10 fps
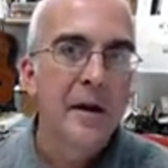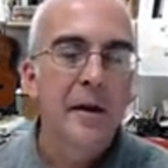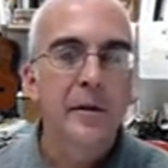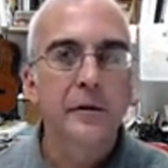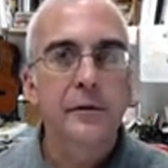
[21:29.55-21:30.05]

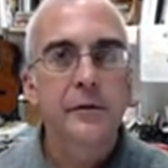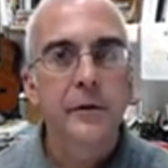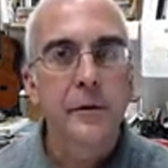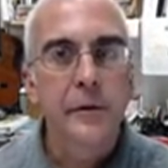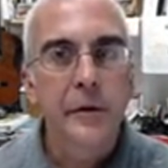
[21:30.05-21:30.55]
Now this is
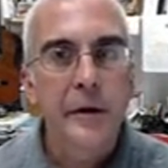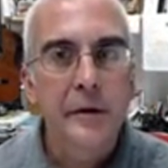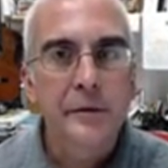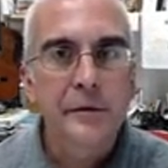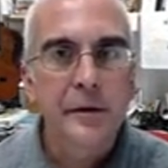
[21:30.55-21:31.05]
the
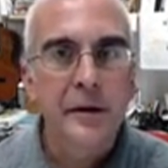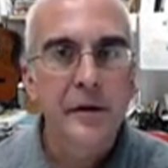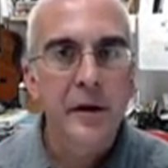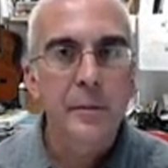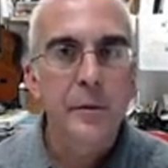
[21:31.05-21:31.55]
nucleus
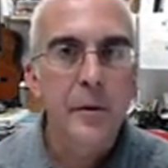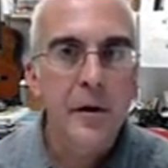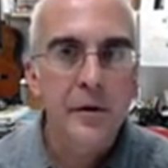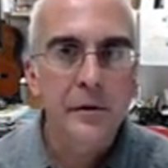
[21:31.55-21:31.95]
in the upper part